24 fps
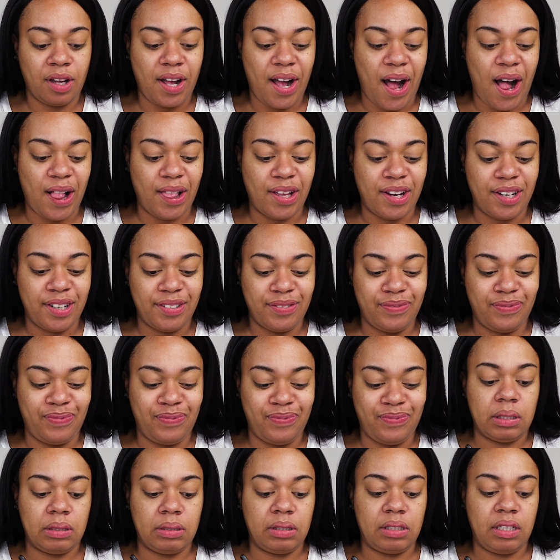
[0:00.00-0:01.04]
color.
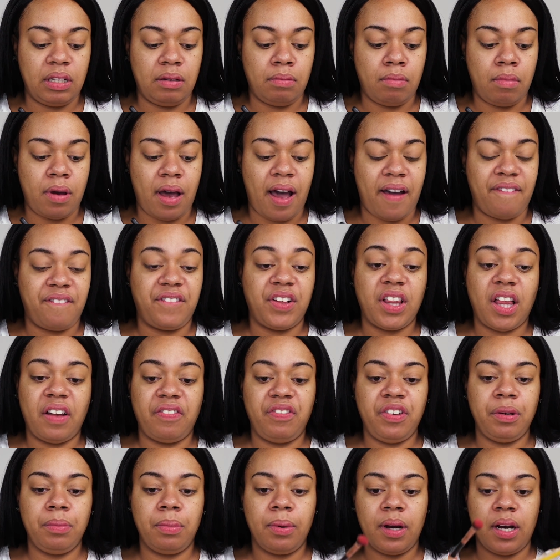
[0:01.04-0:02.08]
Dip my
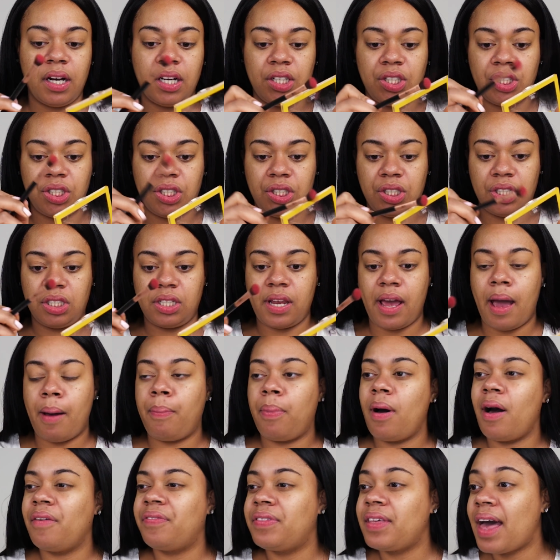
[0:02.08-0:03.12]
fluffy brush,
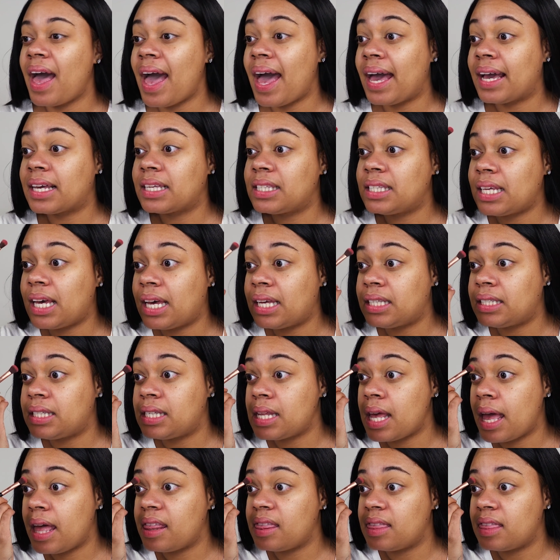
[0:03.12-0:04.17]
tap off the
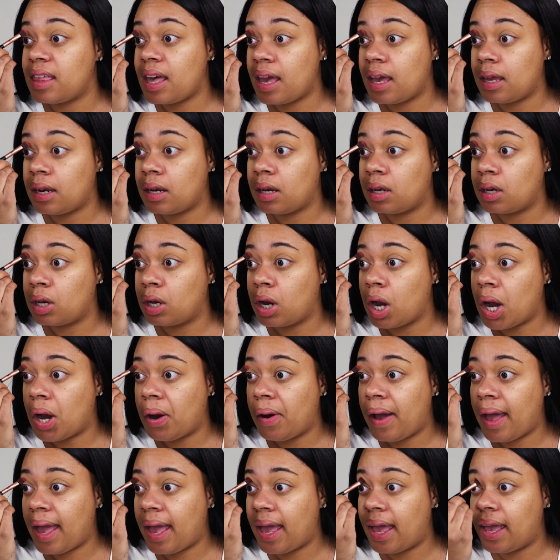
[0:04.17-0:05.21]
excess, and then
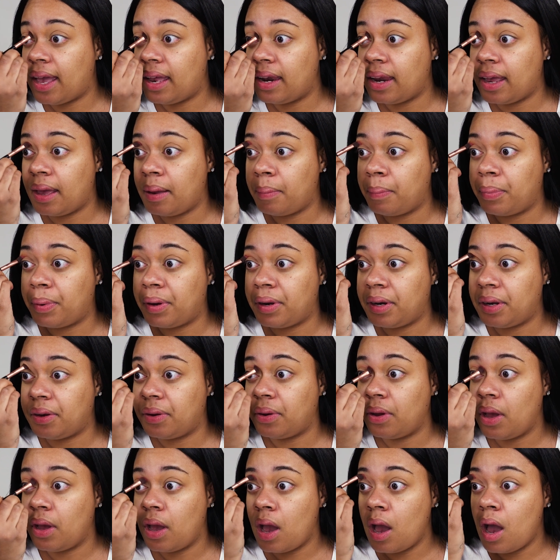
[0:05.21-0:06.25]
go ahead and put
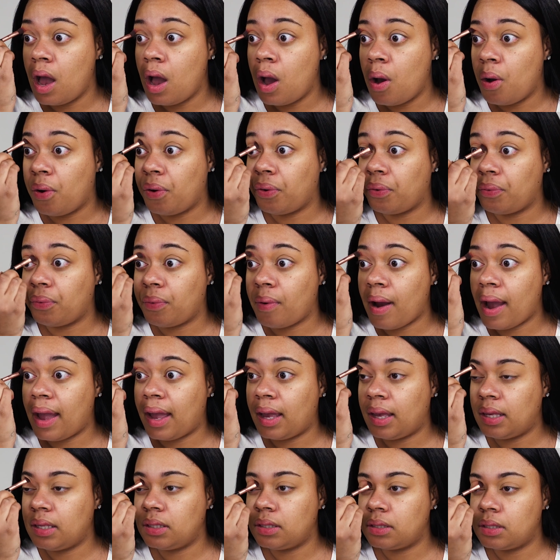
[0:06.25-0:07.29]
it
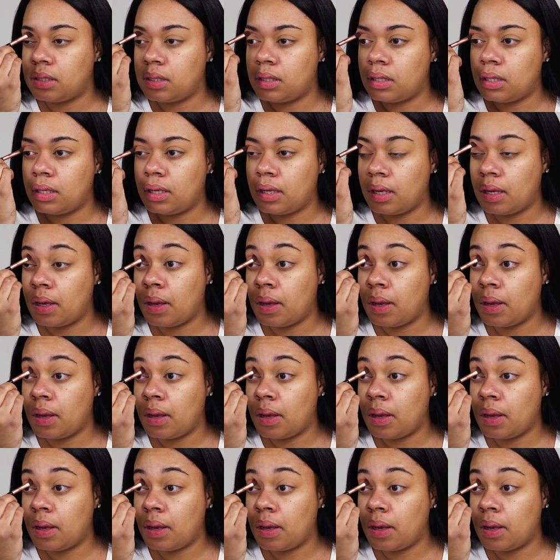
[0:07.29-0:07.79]
right